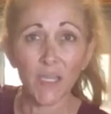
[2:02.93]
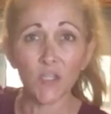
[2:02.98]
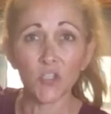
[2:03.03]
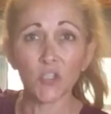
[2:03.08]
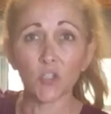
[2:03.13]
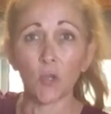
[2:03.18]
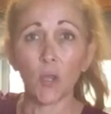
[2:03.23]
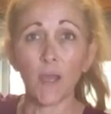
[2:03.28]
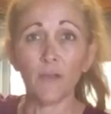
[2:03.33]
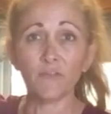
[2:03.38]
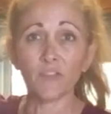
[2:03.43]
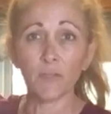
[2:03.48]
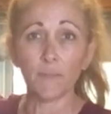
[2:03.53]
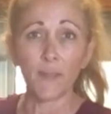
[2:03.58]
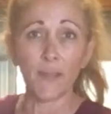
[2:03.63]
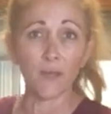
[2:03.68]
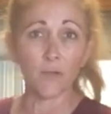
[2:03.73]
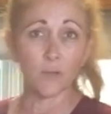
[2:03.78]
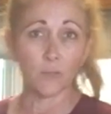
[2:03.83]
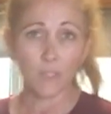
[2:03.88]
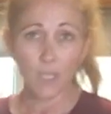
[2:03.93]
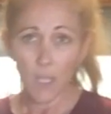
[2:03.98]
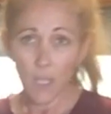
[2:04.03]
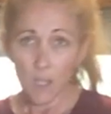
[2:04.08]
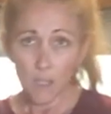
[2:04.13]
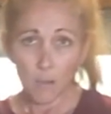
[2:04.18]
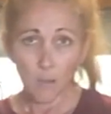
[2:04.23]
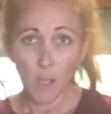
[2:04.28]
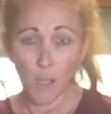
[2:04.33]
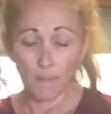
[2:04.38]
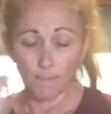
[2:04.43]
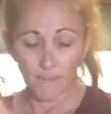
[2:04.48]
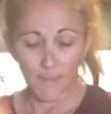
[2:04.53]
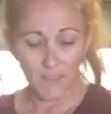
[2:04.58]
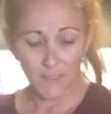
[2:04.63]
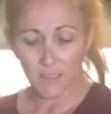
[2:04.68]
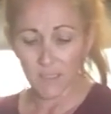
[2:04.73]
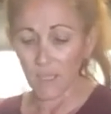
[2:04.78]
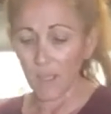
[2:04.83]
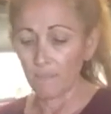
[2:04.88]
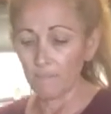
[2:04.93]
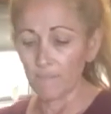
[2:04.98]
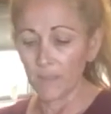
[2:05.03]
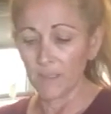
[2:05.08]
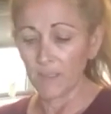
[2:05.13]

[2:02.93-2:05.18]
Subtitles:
She'll have tomatoes mixed up but